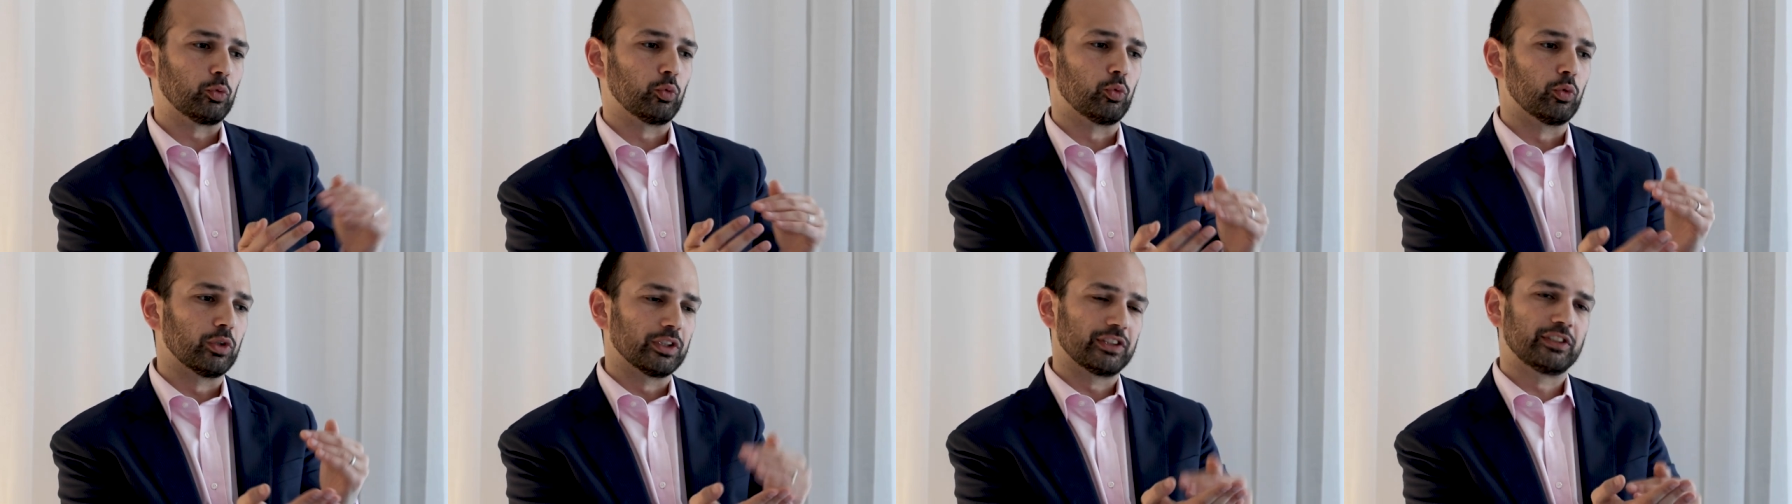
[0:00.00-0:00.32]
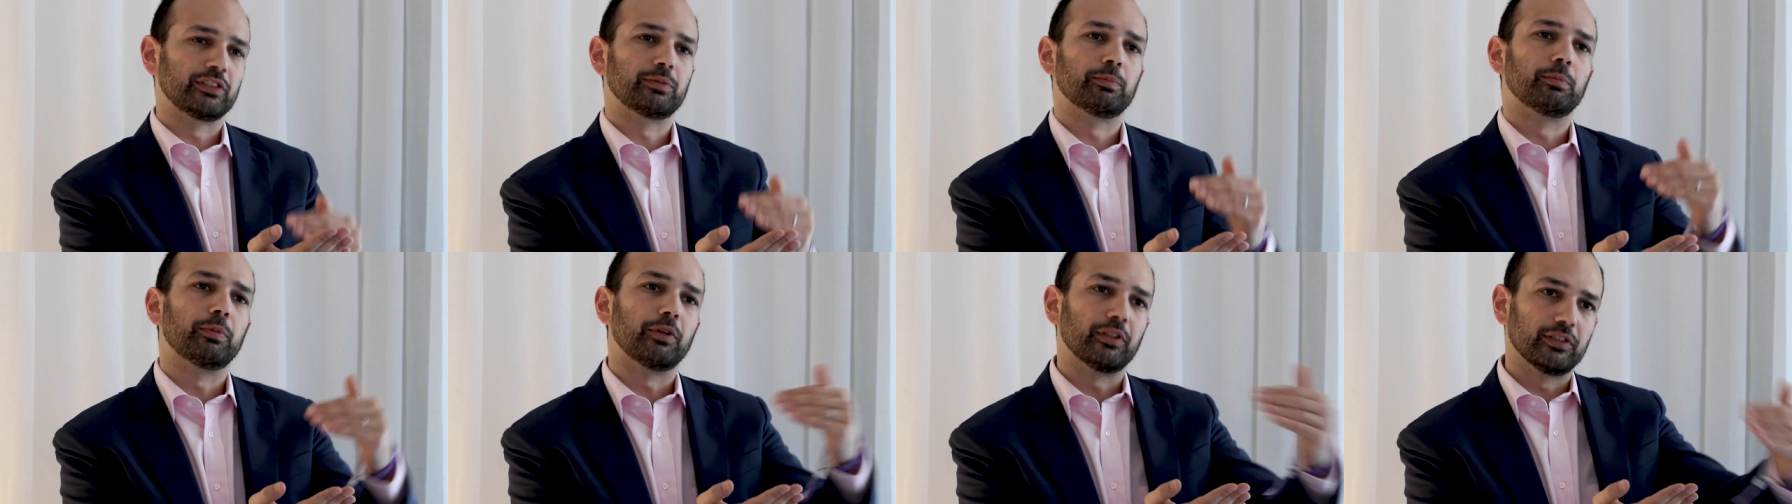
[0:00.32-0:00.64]

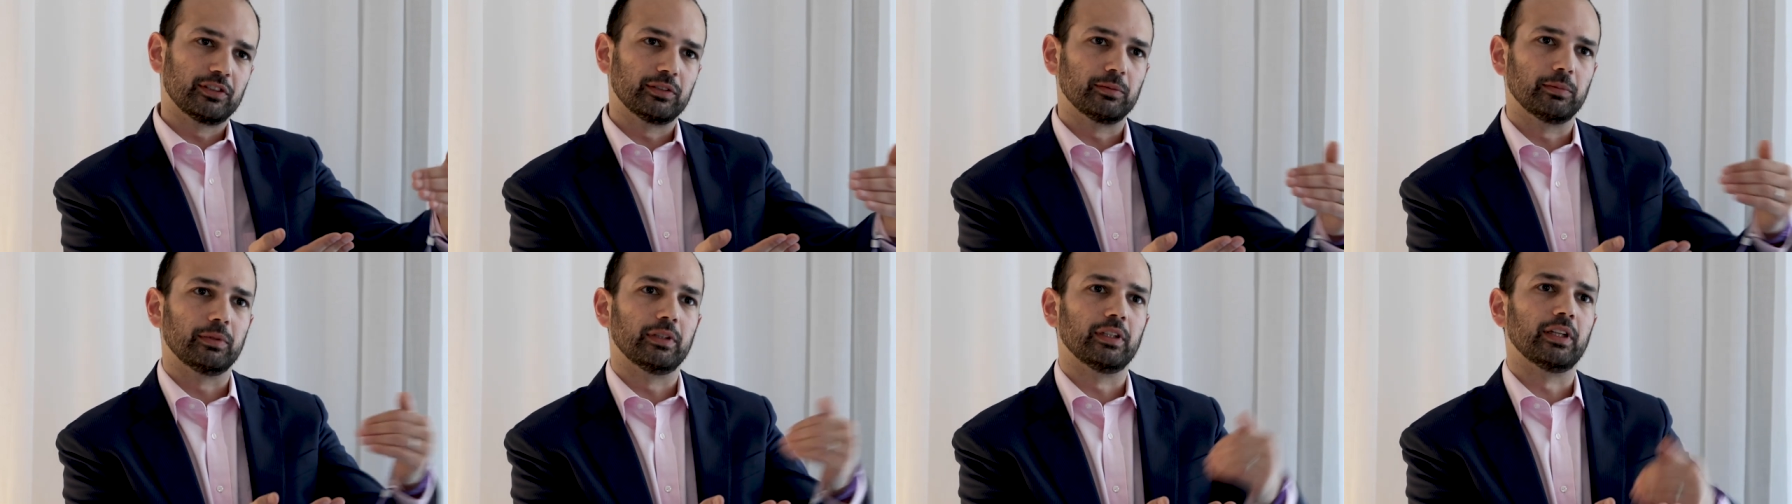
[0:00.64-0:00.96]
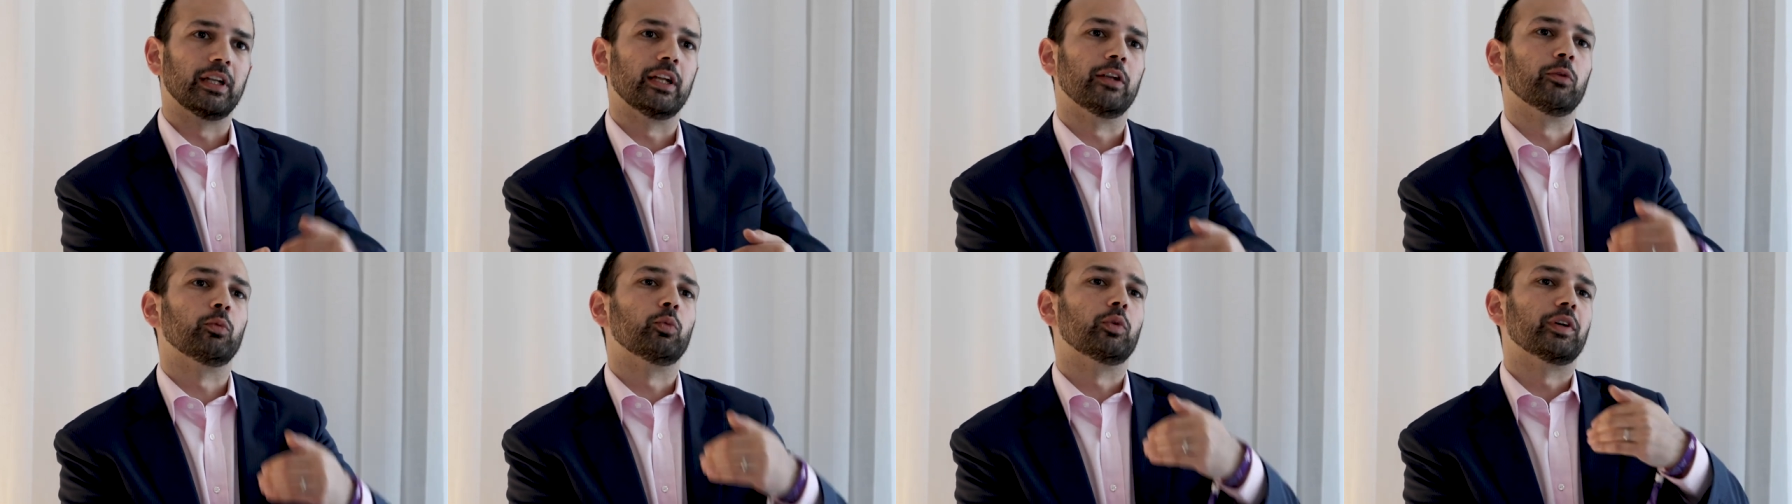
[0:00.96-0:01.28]
what's
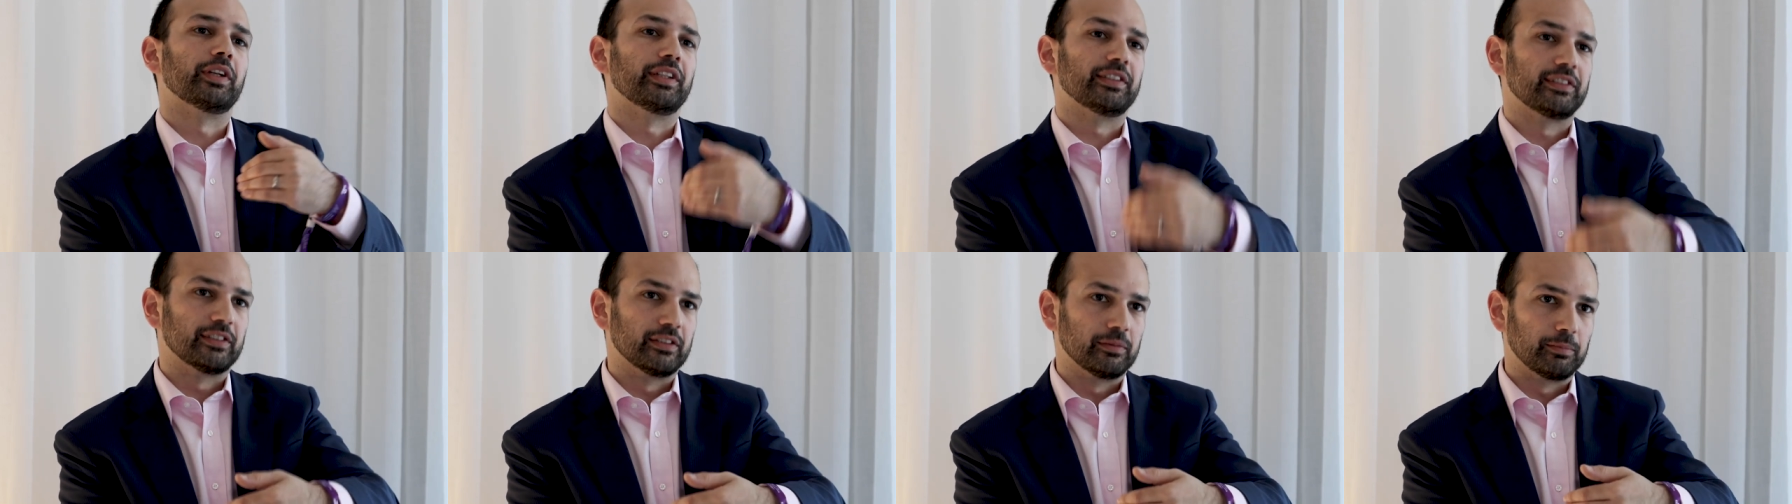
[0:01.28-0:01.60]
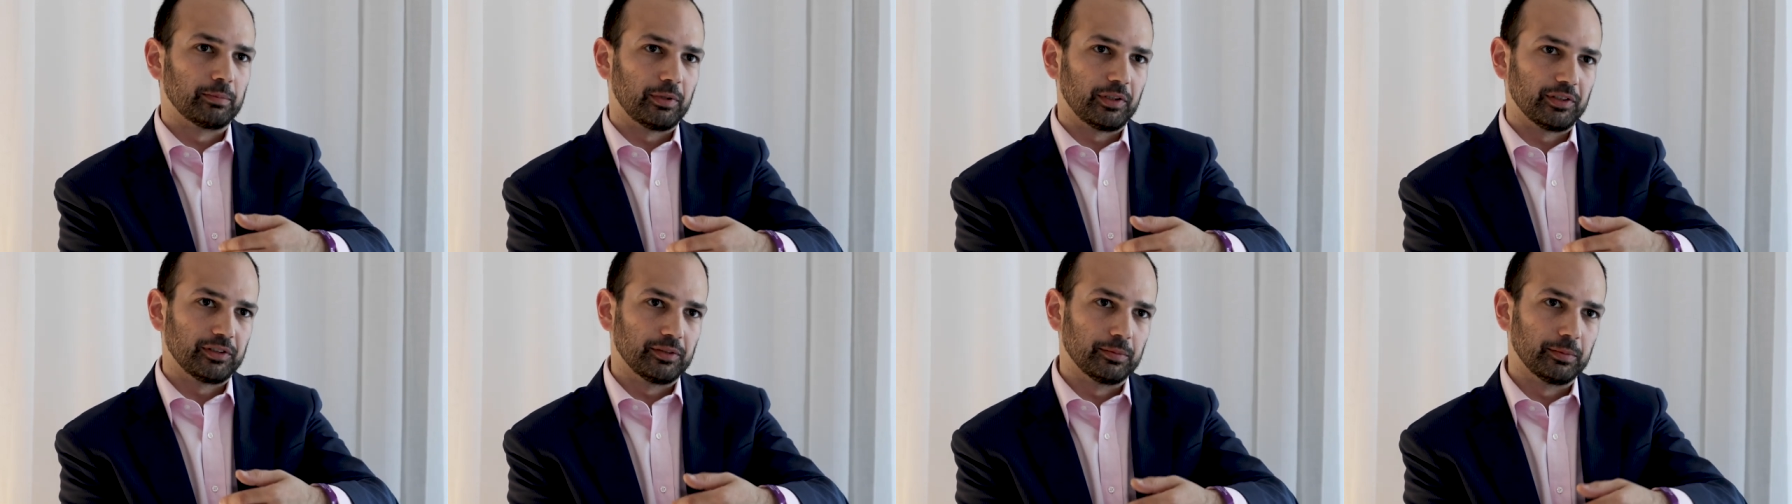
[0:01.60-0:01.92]
possible and what
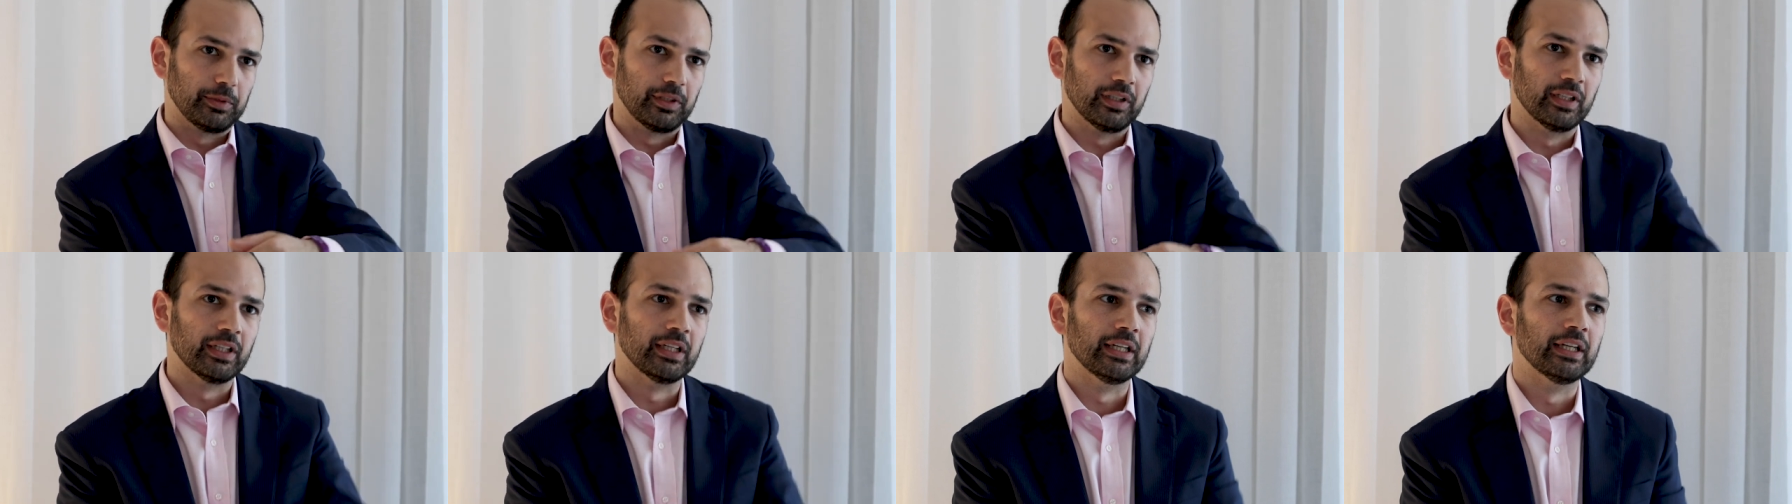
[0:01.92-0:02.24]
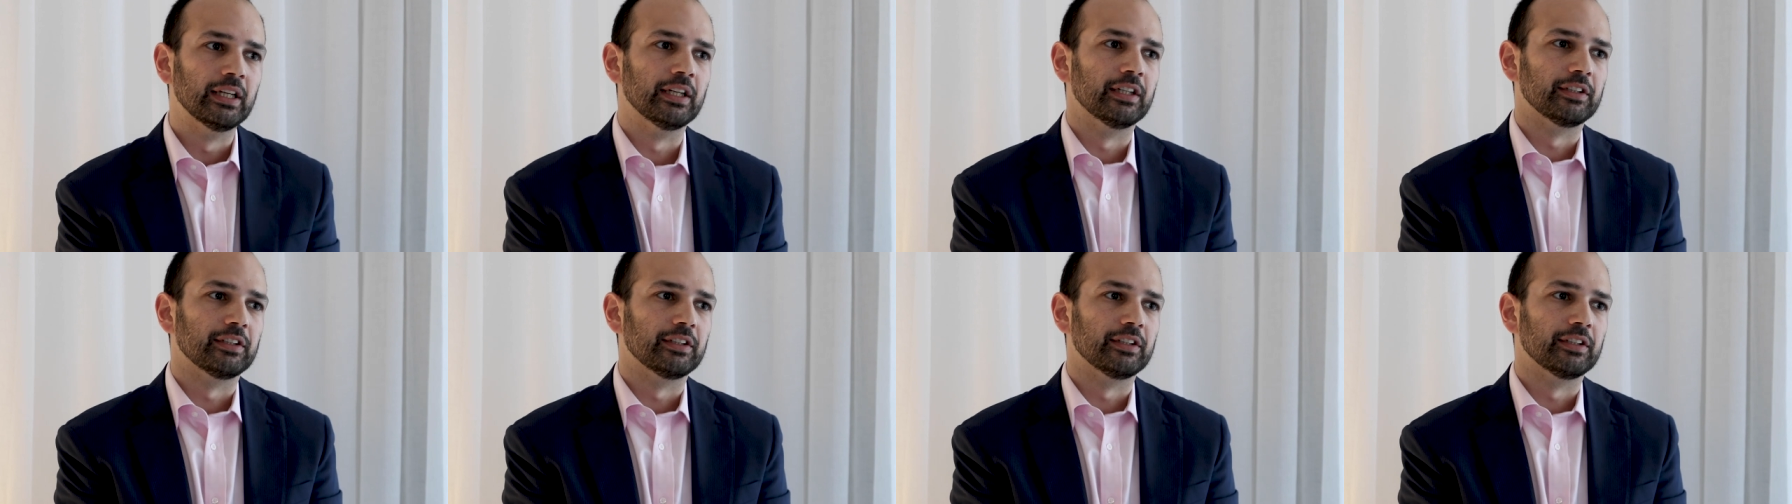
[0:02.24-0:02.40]
isn't possible.